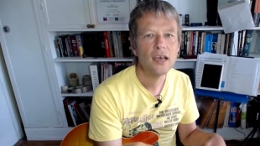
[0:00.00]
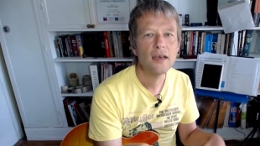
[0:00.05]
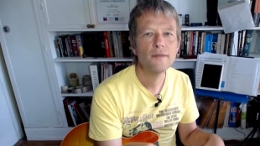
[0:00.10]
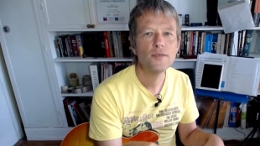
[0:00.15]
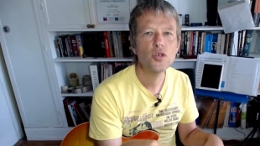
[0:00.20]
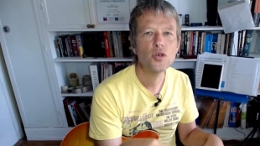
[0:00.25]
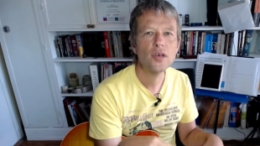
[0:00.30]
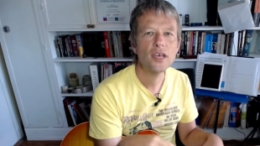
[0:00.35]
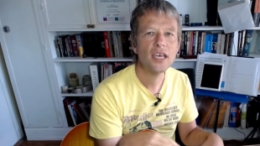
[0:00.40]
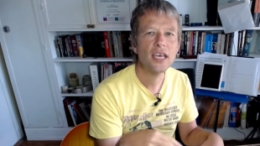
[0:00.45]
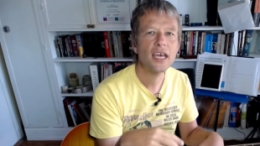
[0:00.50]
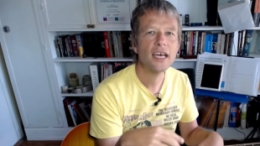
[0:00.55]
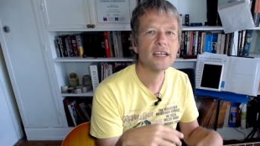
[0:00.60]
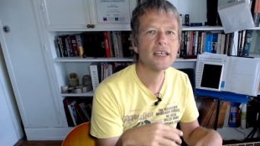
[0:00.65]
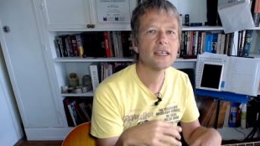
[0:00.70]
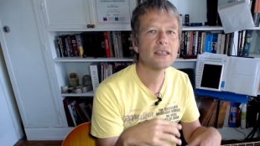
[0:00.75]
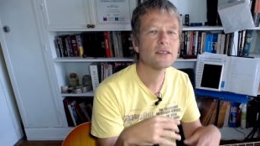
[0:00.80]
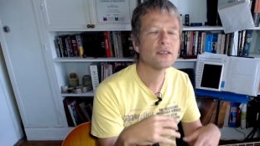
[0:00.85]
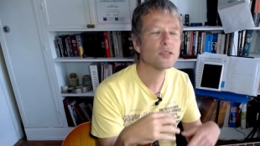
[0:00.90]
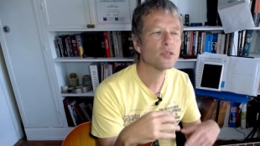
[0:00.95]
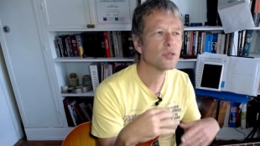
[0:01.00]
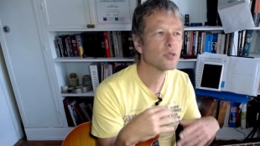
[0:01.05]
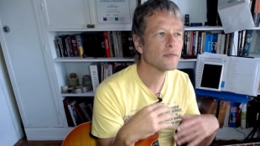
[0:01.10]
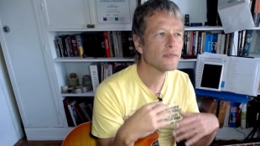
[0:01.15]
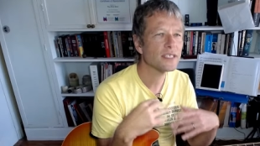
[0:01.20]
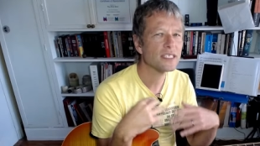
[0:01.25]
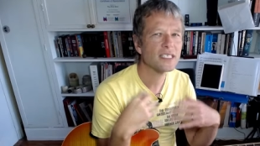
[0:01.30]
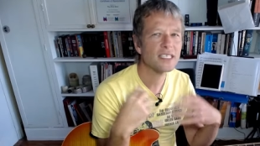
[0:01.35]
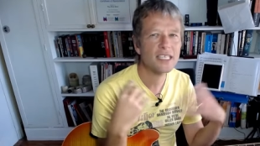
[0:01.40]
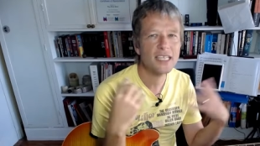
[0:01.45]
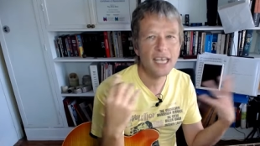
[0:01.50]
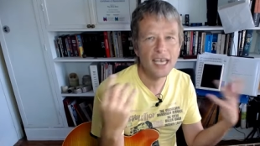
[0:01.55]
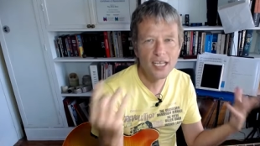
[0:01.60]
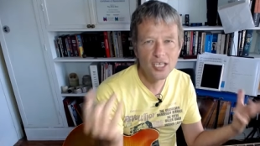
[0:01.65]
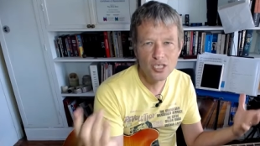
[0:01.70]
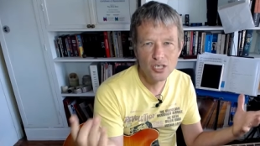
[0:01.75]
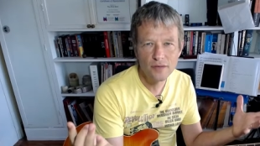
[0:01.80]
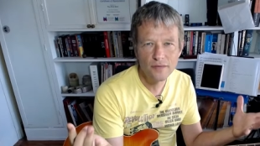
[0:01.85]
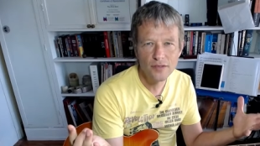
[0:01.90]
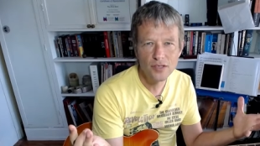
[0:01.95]
If you can get a sort of a
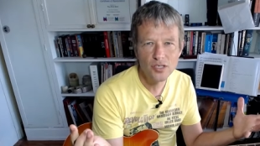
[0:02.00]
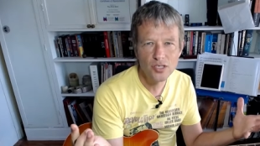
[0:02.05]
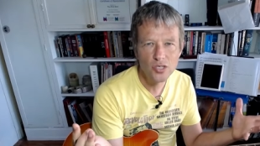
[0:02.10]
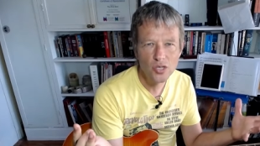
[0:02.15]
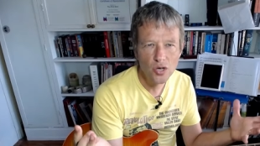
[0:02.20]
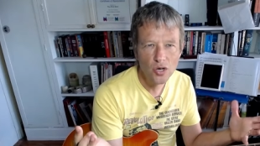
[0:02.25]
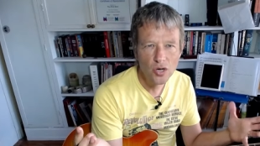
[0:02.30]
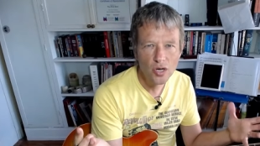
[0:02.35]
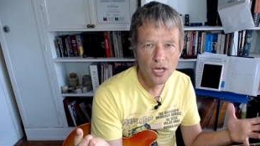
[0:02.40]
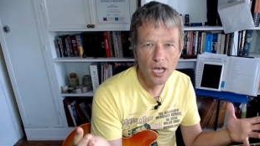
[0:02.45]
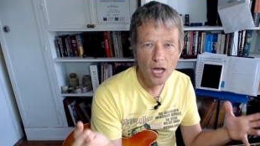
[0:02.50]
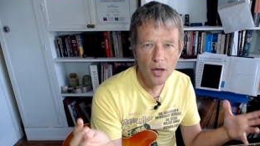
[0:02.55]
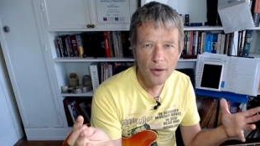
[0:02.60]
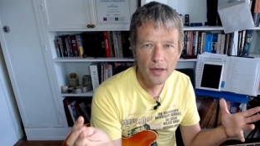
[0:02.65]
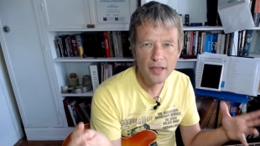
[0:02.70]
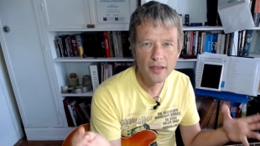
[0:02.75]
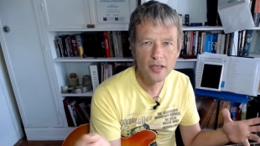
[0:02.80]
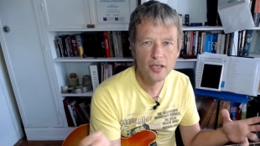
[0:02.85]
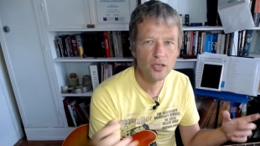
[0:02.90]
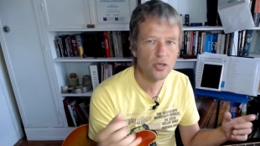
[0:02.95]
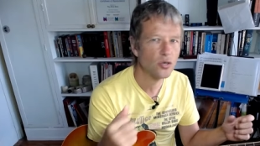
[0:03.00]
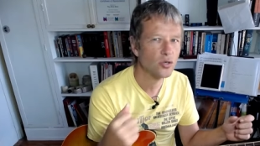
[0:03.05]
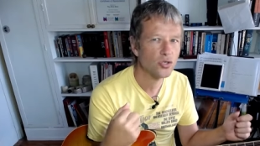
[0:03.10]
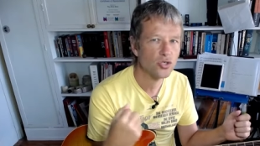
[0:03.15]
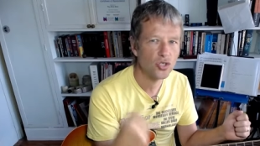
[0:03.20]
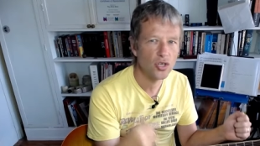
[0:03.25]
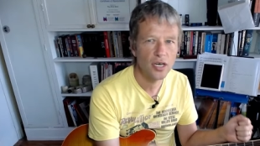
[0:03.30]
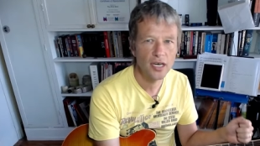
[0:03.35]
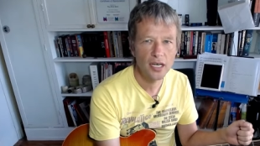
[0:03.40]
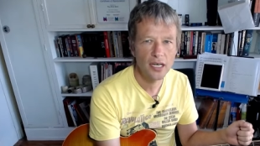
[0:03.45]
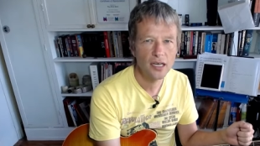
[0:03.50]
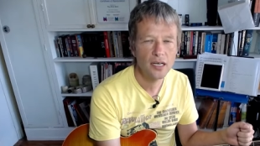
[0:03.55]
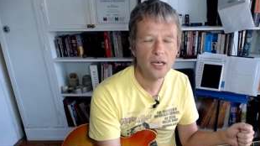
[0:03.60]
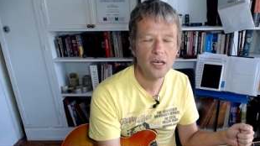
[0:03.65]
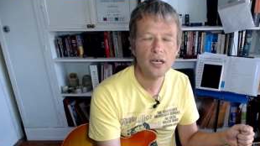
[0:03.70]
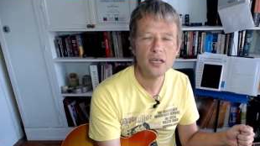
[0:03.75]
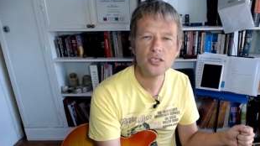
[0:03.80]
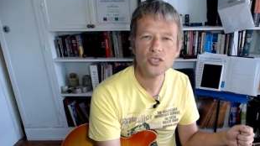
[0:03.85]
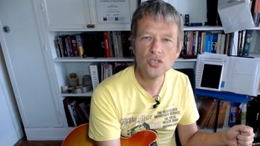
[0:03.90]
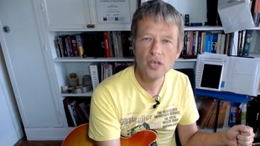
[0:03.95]
sketch of the song going that you're trying to
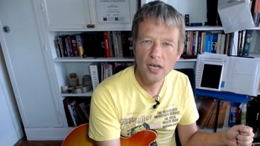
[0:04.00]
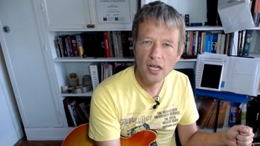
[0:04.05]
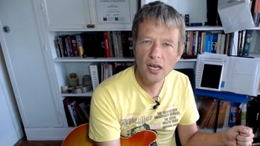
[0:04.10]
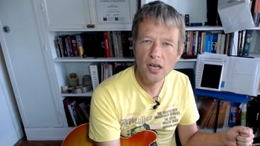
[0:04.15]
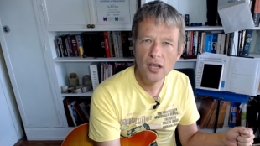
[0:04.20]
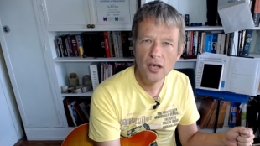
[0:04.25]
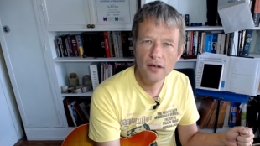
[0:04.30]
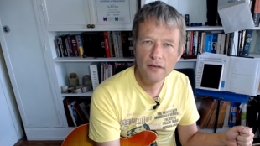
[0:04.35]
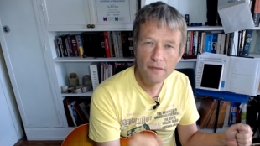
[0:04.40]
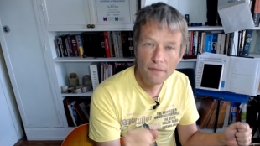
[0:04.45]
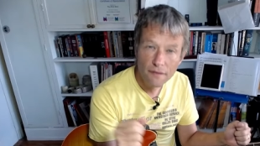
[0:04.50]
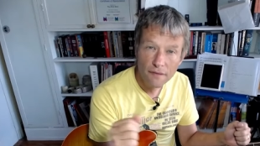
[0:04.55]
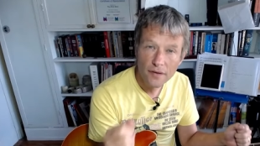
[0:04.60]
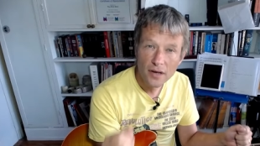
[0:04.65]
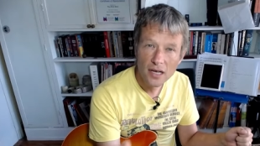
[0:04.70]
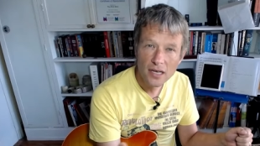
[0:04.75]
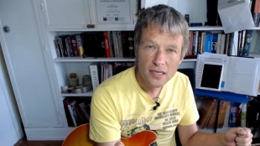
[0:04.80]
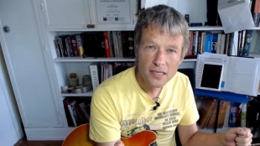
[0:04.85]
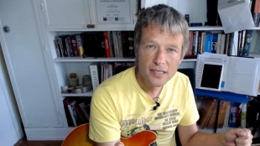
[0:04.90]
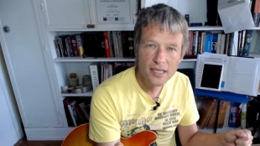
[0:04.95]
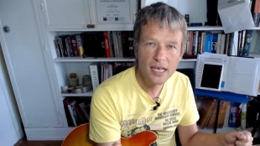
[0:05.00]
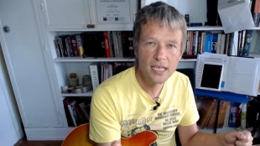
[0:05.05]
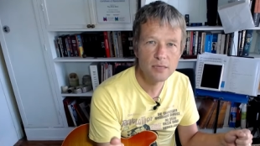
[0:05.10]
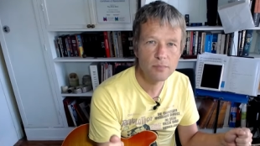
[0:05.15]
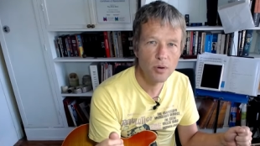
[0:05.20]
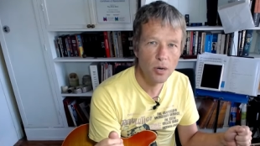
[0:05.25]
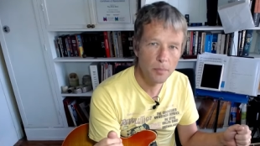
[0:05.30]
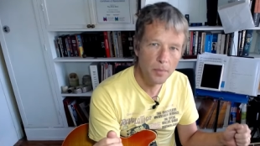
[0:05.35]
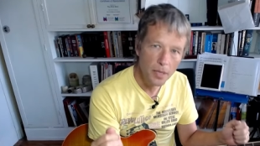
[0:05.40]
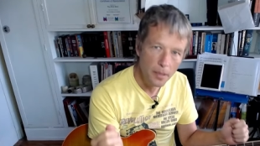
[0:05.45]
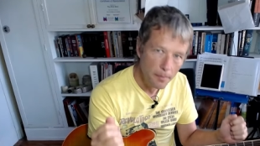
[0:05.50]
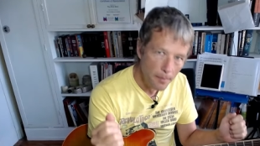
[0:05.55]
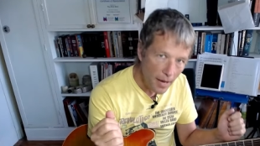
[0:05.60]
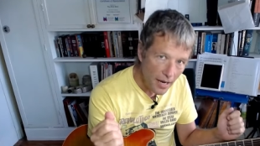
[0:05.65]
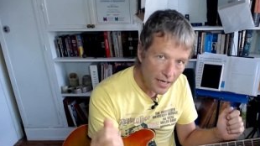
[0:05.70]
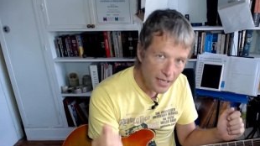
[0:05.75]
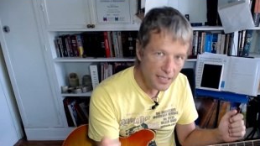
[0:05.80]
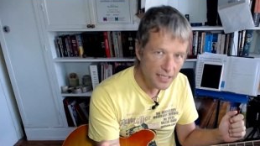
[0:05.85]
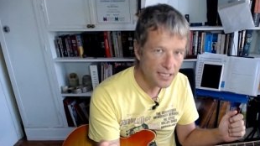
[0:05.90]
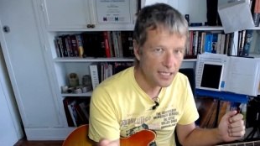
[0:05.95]
trying to learn first, that's probably
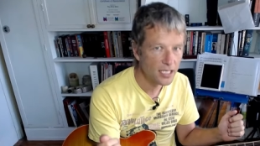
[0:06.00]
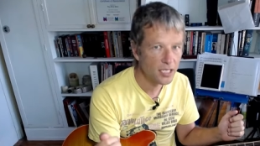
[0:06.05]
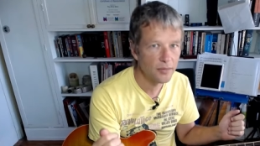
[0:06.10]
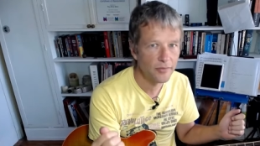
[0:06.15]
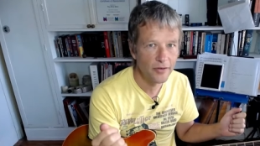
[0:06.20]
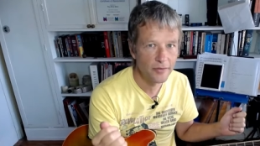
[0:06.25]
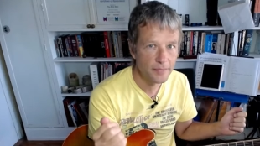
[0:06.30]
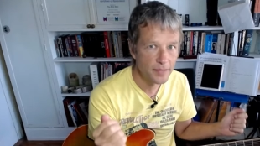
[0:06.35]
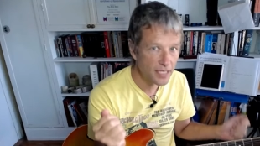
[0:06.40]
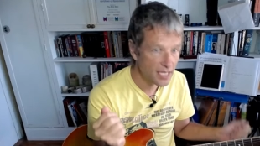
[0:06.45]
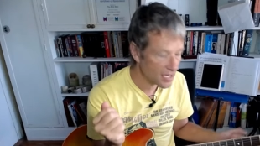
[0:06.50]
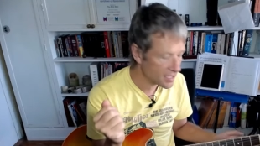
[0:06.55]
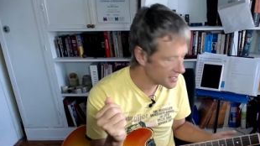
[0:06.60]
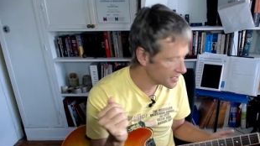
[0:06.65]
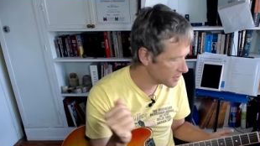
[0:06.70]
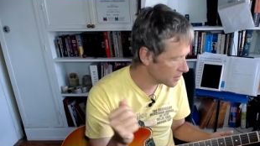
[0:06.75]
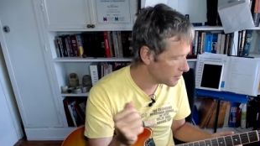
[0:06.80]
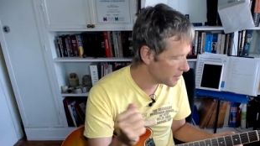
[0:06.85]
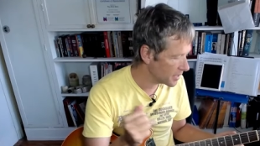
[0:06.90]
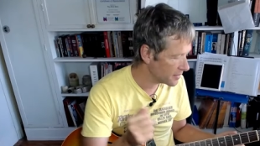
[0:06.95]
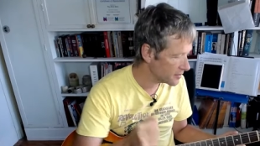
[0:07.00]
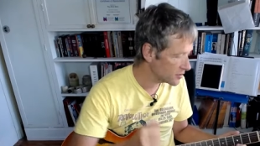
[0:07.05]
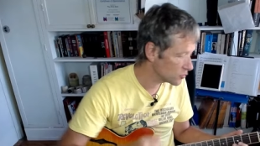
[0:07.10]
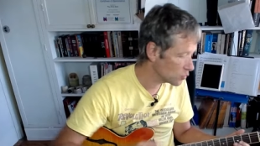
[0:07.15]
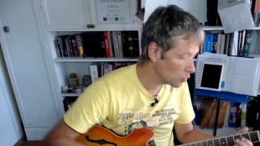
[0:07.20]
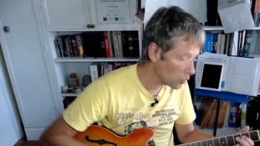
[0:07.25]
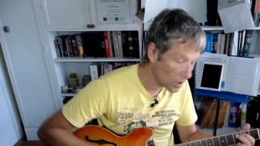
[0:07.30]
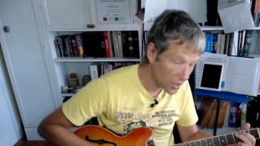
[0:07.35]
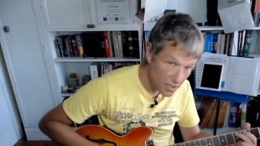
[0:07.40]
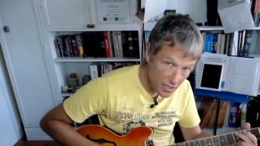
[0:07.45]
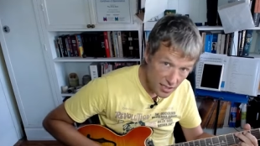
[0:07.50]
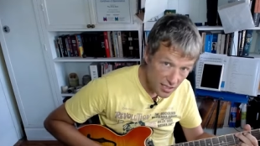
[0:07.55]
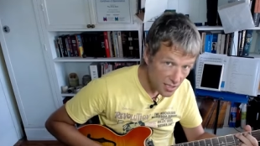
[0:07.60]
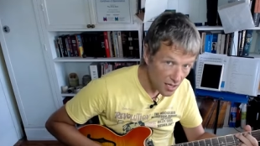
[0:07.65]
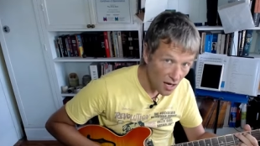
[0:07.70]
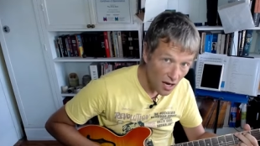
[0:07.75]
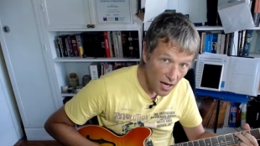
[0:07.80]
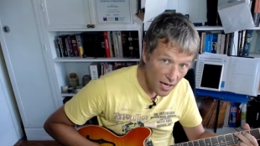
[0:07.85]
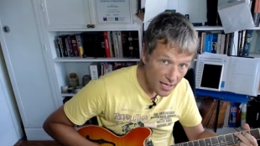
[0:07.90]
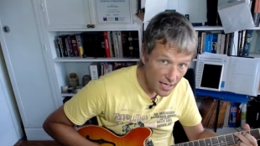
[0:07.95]
better instead of obsessing about this one
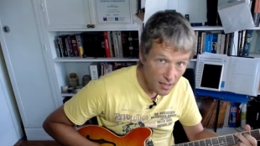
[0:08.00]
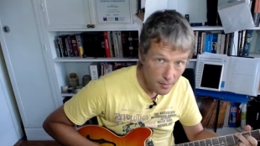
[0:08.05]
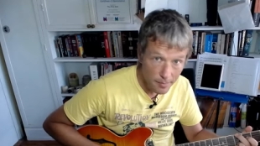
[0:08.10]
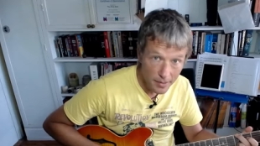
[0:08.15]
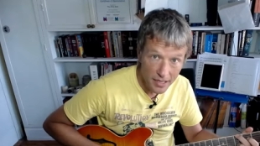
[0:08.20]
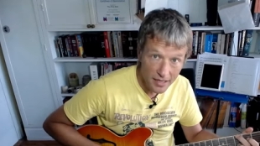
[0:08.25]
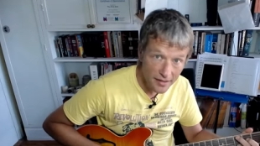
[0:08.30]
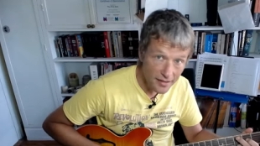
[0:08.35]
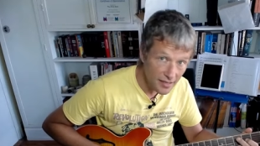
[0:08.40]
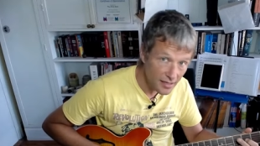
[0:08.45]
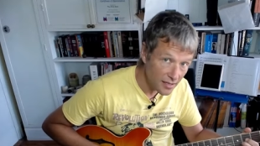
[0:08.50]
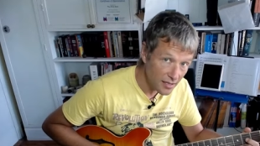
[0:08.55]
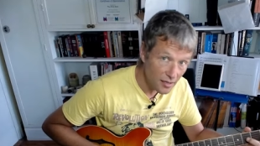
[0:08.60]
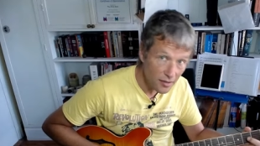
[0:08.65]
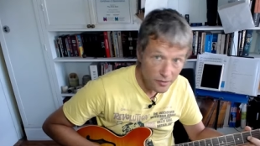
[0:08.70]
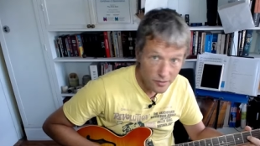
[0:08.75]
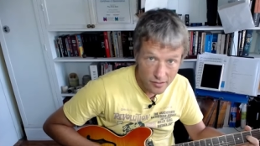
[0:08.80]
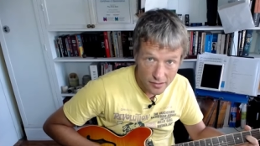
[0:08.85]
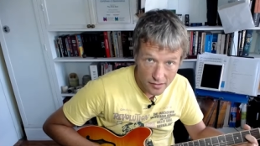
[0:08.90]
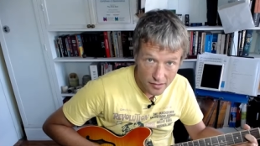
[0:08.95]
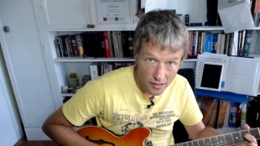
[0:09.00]
tiny bit that goes